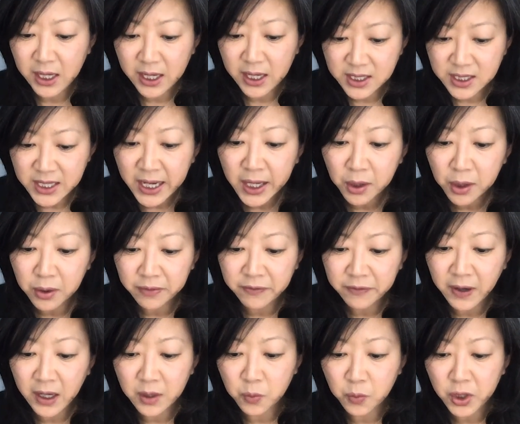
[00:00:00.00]
and
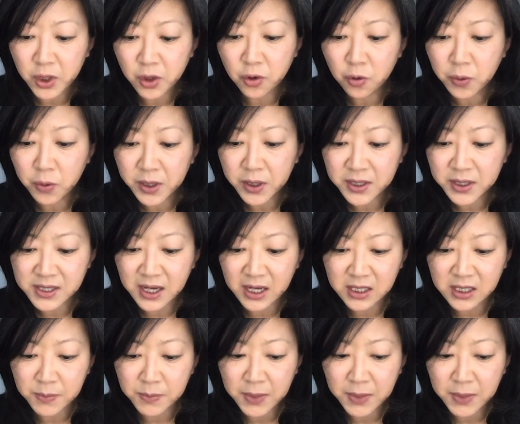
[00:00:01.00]
terrified when you criticize